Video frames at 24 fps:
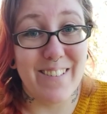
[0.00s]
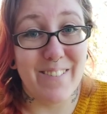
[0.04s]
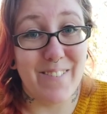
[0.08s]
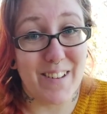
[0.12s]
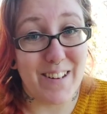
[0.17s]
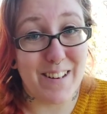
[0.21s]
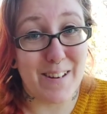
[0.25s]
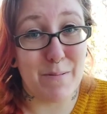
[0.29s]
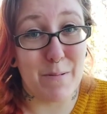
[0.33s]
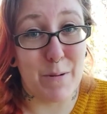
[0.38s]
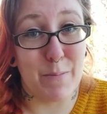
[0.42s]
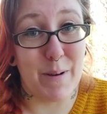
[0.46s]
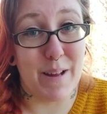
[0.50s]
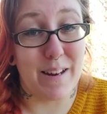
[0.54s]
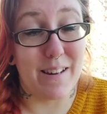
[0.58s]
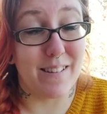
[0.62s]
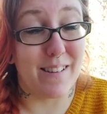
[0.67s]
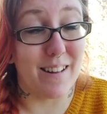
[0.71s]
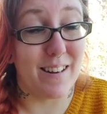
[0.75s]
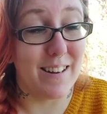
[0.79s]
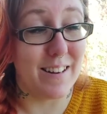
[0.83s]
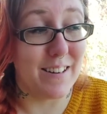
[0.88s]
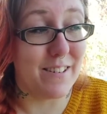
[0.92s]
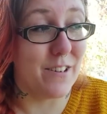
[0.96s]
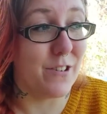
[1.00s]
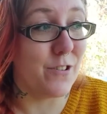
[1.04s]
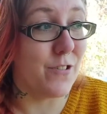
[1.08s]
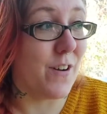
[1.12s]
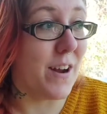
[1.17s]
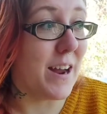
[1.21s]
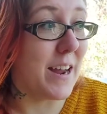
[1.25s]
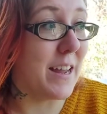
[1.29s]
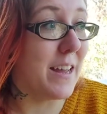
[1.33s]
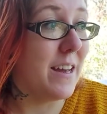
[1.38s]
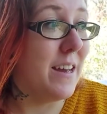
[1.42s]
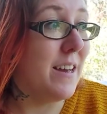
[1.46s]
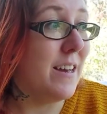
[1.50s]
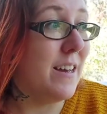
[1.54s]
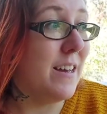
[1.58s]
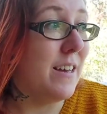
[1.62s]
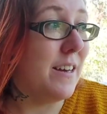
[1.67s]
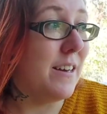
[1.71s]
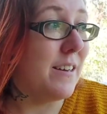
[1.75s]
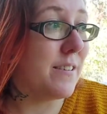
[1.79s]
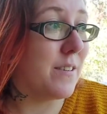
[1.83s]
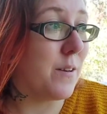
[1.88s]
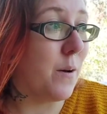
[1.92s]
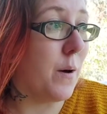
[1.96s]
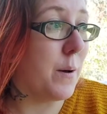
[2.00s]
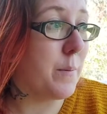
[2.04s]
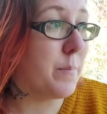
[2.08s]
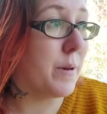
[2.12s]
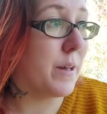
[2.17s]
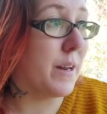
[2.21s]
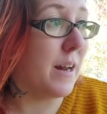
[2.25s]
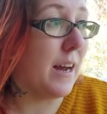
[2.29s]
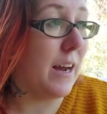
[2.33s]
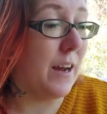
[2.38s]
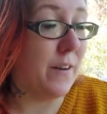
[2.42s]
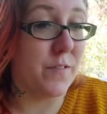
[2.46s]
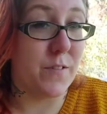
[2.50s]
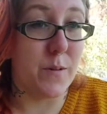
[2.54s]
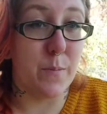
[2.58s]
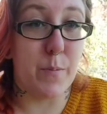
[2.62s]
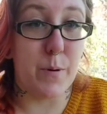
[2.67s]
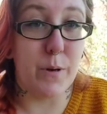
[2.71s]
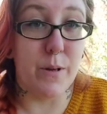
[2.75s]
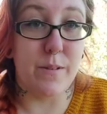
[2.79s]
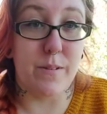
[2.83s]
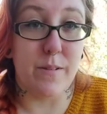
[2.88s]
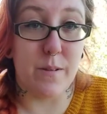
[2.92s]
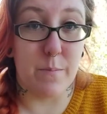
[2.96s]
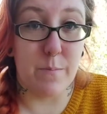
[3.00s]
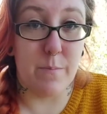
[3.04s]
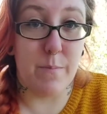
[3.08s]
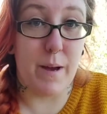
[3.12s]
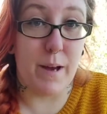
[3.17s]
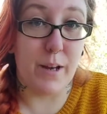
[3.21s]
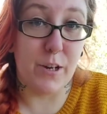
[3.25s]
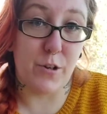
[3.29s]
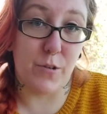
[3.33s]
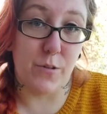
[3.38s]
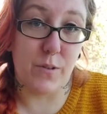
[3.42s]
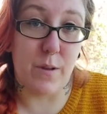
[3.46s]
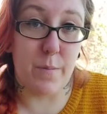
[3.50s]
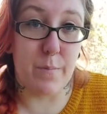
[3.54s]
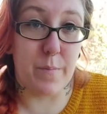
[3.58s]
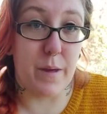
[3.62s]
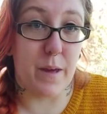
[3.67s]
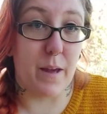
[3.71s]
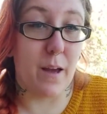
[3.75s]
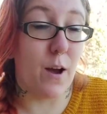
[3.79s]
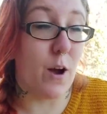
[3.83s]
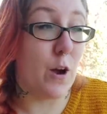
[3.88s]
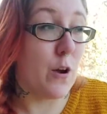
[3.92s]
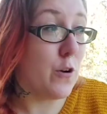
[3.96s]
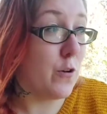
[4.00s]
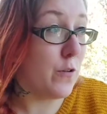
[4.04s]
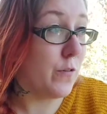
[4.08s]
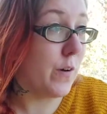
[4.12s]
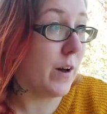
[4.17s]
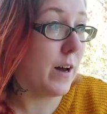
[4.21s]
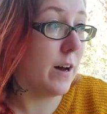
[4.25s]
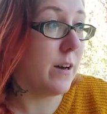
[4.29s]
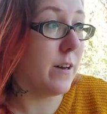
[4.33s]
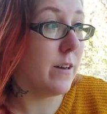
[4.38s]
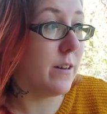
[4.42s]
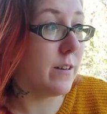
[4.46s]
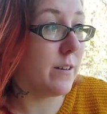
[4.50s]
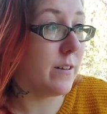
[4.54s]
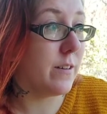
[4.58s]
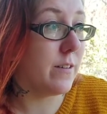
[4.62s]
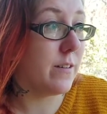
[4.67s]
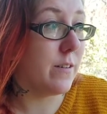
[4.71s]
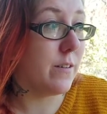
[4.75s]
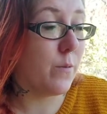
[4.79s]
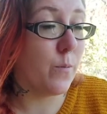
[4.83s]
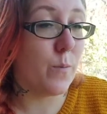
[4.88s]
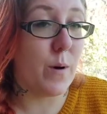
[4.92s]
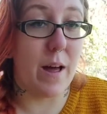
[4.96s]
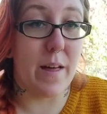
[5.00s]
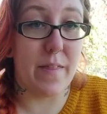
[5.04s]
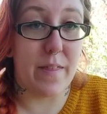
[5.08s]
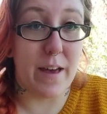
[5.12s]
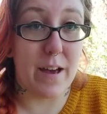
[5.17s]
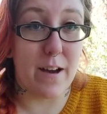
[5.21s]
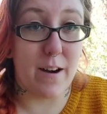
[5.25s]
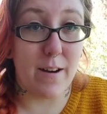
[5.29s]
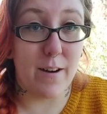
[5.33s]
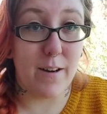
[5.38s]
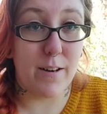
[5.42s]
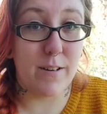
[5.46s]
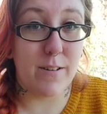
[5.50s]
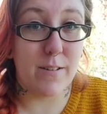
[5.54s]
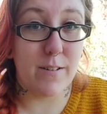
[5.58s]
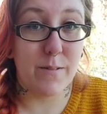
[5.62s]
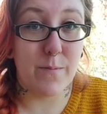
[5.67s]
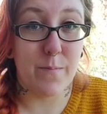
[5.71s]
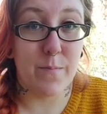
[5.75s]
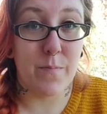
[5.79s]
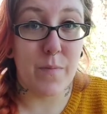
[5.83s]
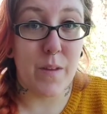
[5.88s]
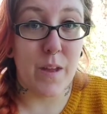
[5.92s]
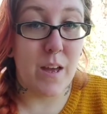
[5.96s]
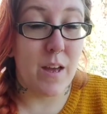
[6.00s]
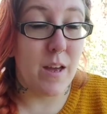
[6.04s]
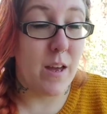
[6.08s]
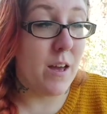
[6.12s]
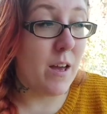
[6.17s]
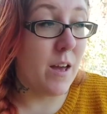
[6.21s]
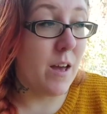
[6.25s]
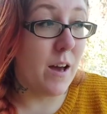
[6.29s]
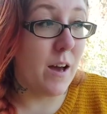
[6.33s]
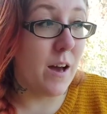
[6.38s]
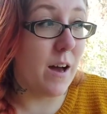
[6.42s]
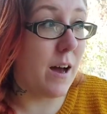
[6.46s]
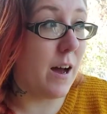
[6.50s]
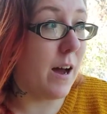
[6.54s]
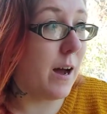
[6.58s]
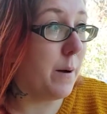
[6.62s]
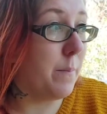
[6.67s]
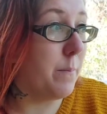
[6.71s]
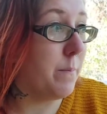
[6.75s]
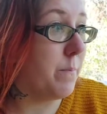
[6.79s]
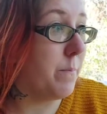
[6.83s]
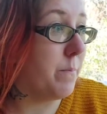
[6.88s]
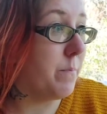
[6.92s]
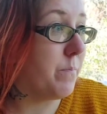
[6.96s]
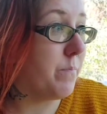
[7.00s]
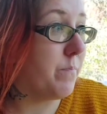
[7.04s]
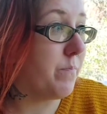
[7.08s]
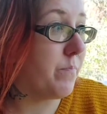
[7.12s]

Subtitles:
vegetable bed as a litter tray. So I'm going to have to put some mesh or something over where they are. The